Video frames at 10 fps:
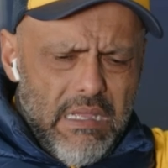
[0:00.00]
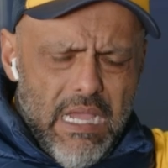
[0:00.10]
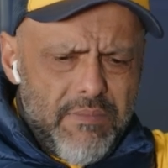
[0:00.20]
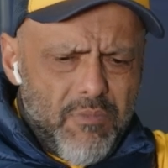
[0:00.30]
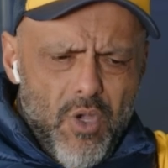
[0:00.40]

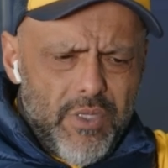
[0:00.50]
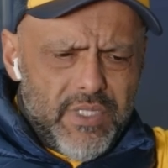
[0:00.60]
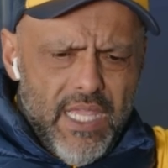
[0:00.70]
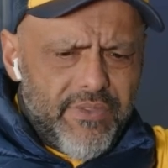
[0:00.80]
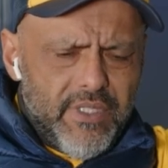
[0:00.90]
Unmod,
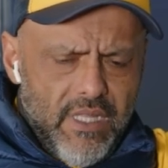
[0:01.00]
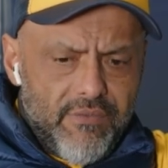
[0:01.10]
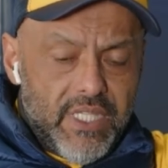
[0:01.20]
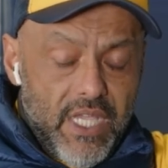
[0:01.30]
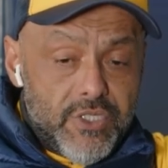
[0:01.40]
nothing,
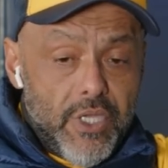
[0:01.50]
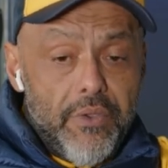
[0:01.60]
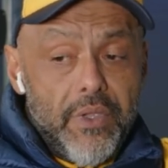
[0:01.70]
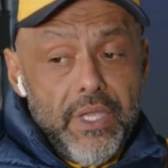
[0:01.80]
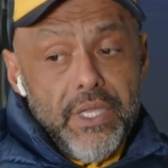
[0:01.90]
lovely car.
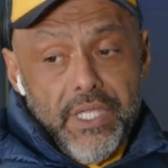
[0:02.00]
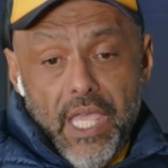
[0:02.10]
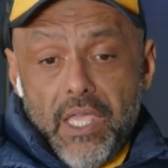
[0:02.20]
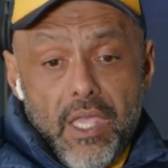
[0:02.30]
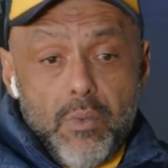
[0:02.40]
So
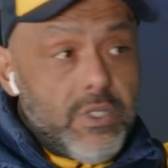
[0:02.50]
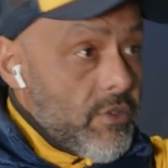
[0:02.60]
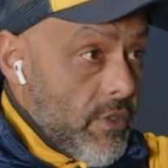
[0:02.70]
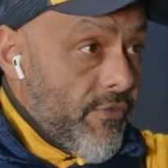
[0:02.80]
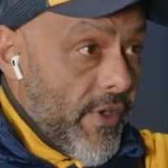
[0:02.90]
yeah,
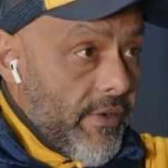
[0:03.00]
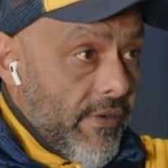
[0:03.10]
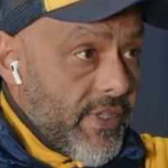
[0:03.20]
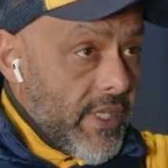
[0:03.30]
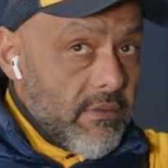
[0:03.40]
you
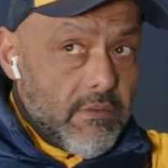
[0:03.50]
photographed that.